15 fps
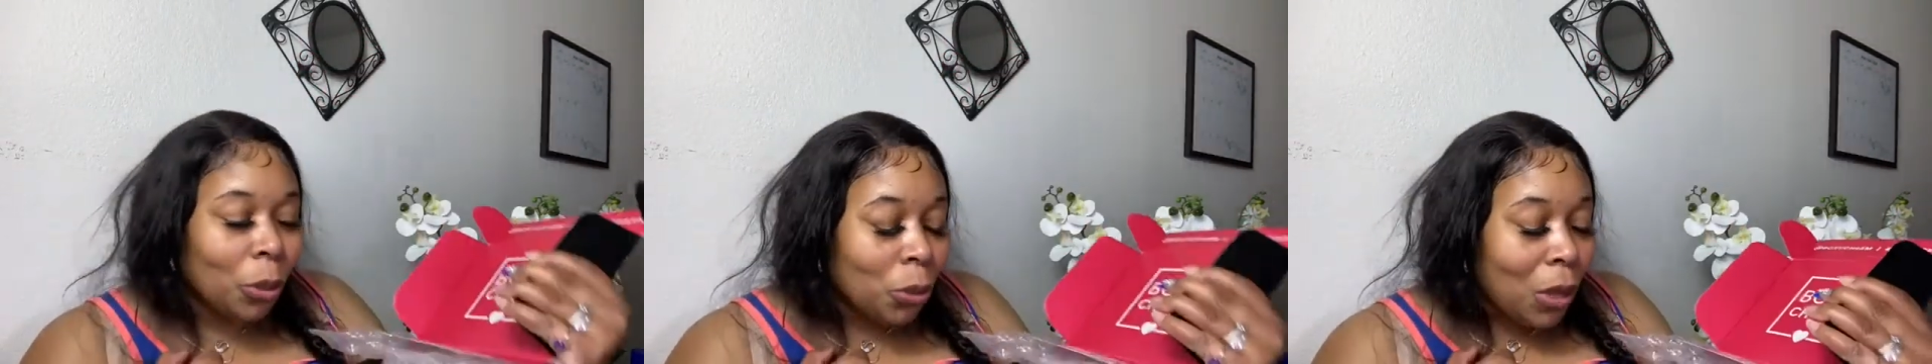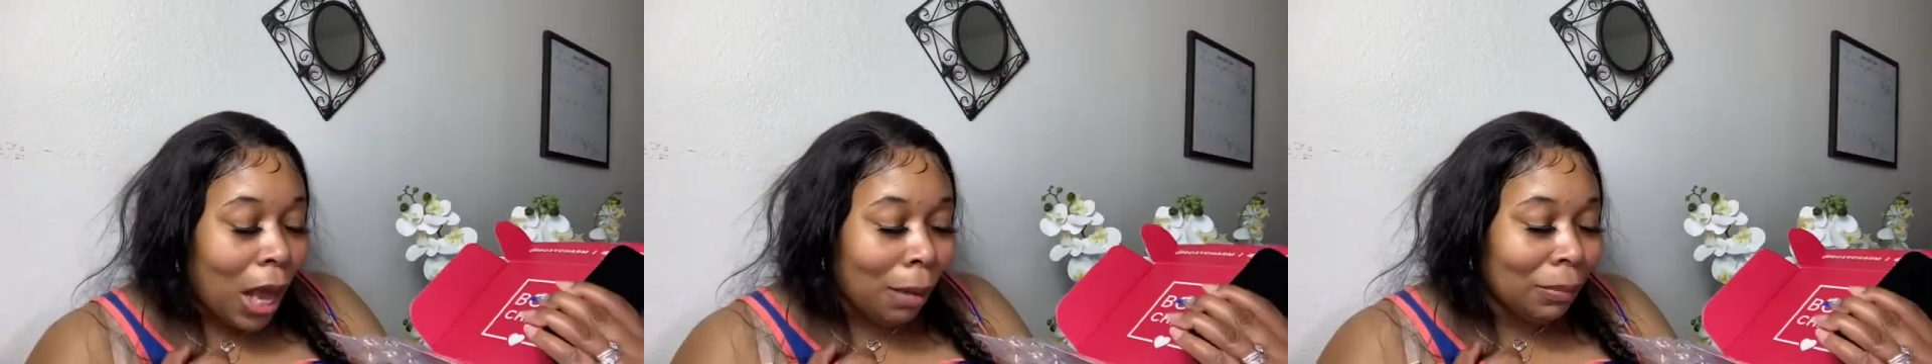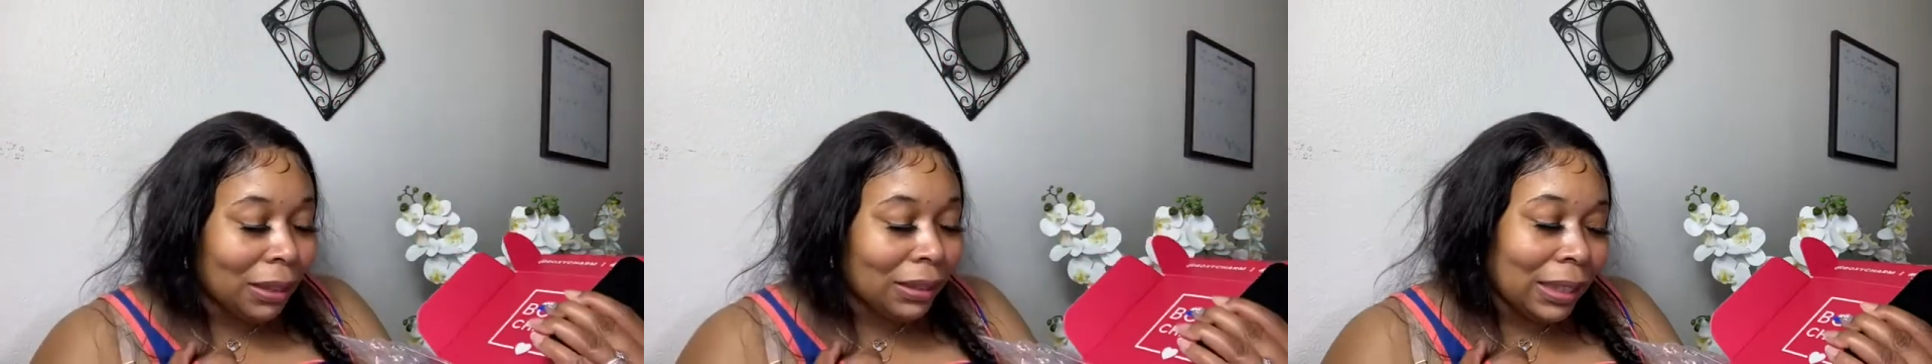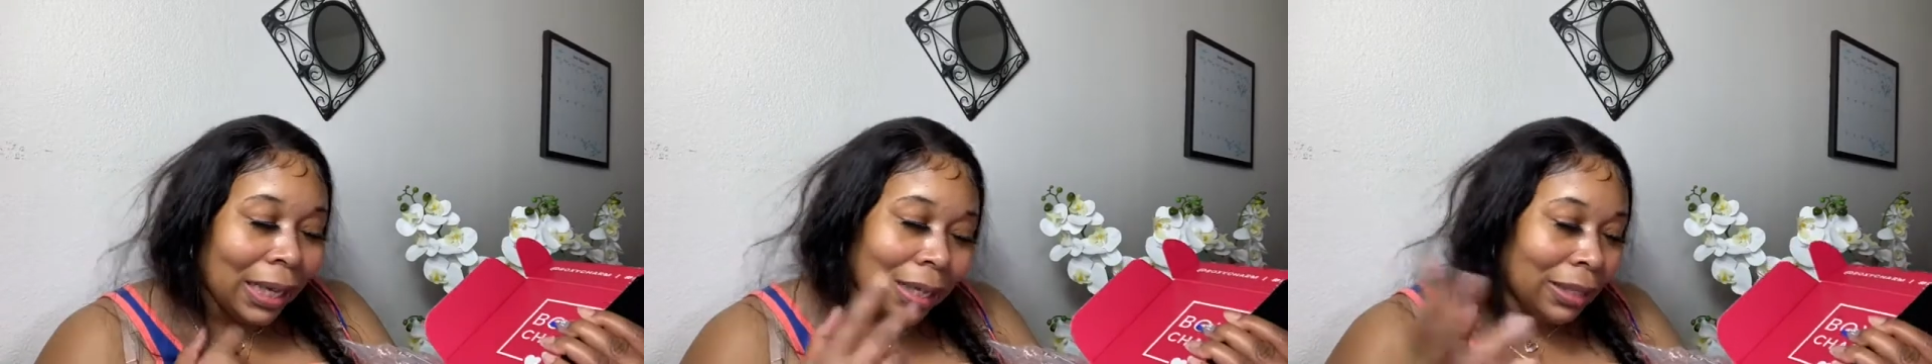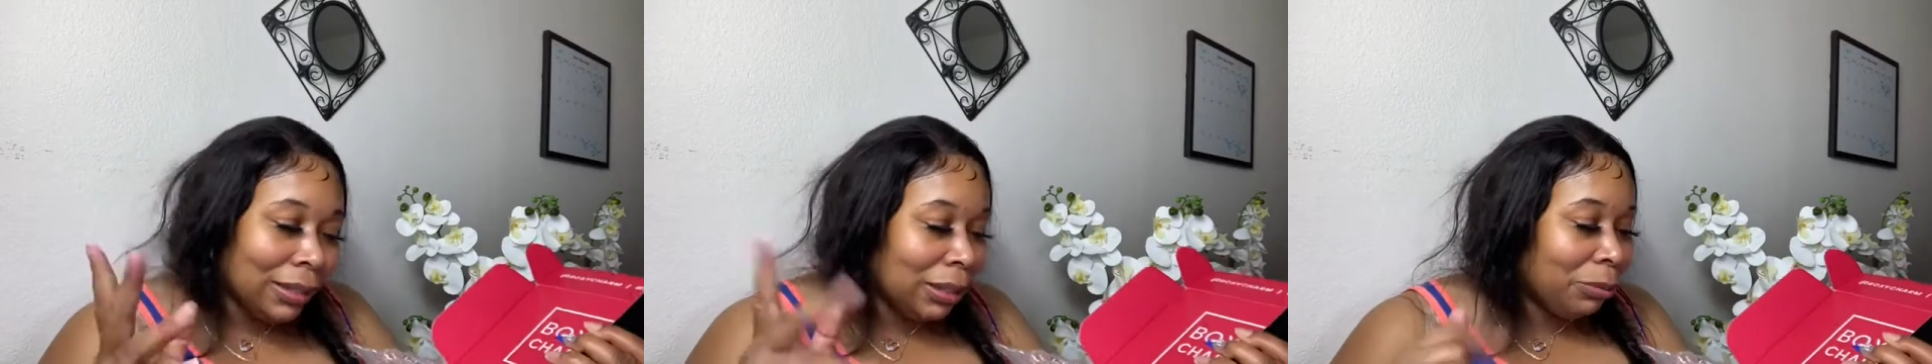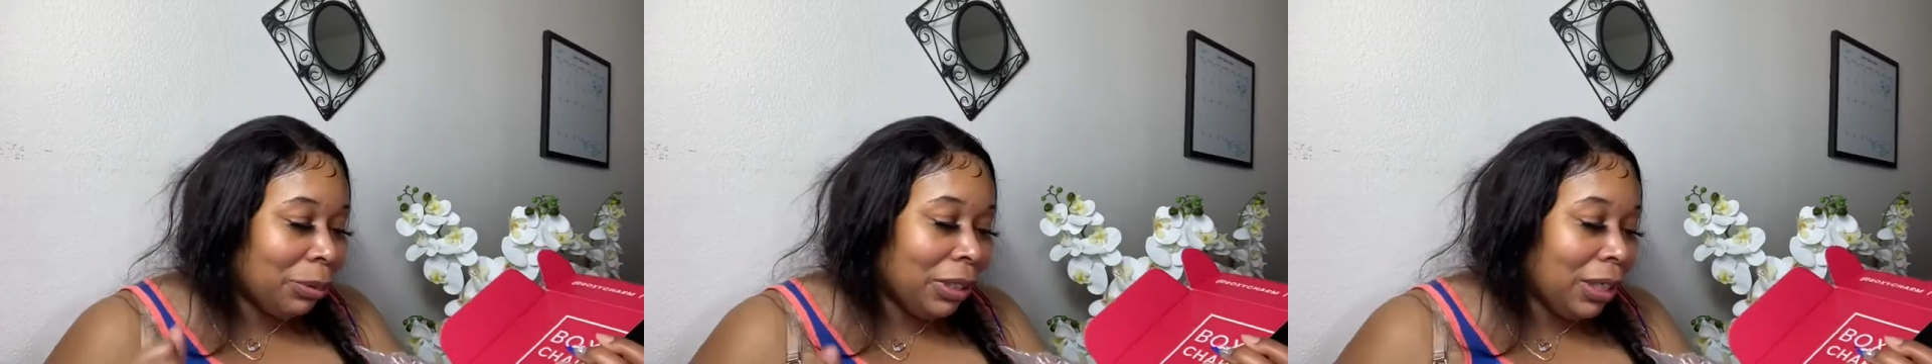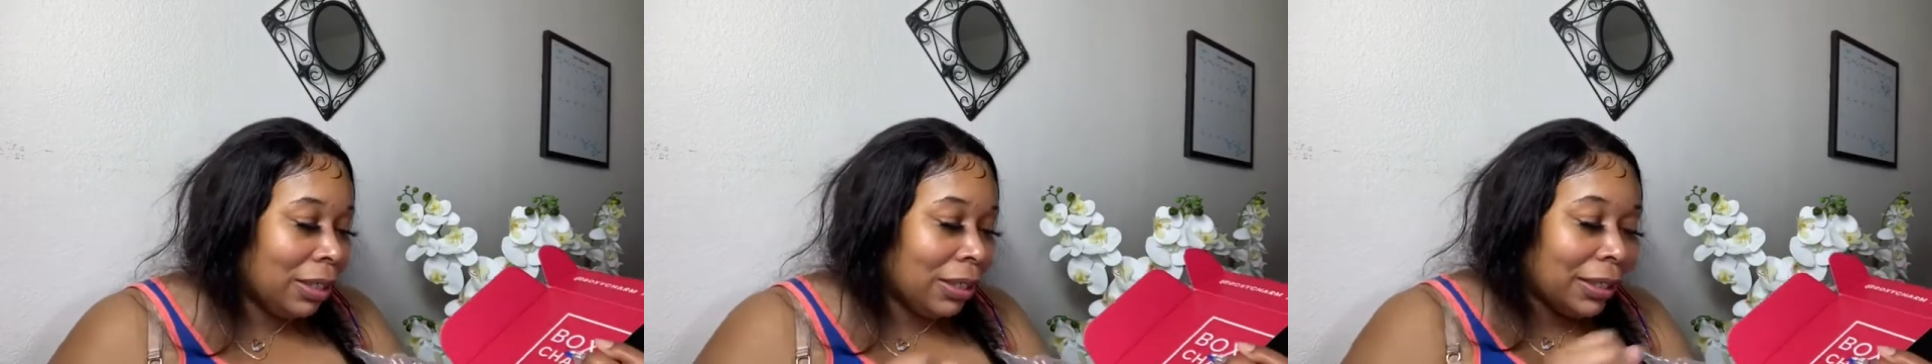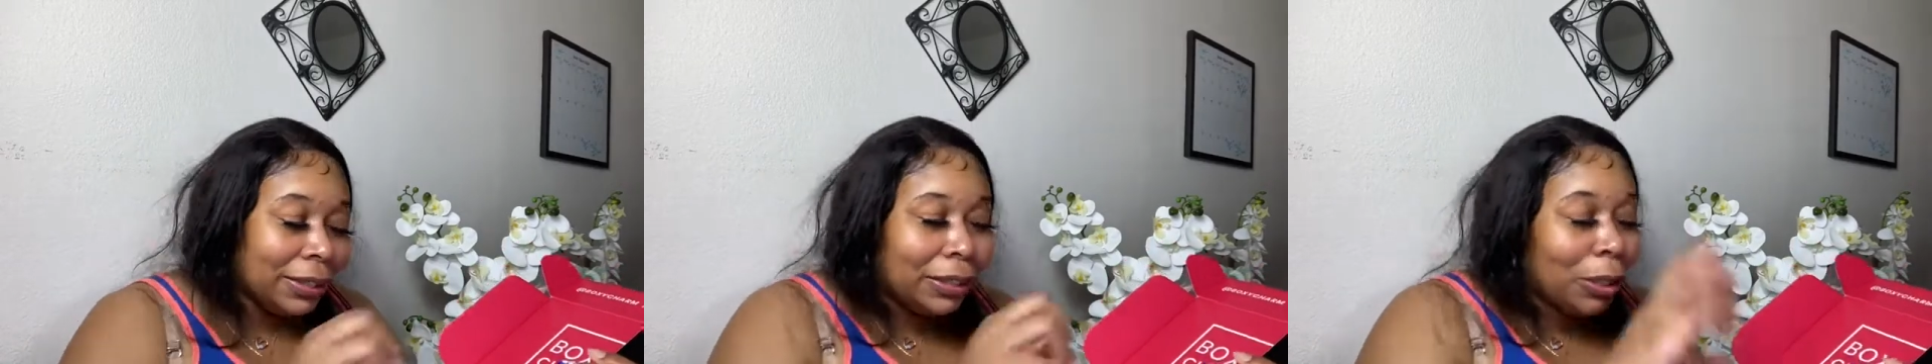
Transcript: I'm excited to see what color it is.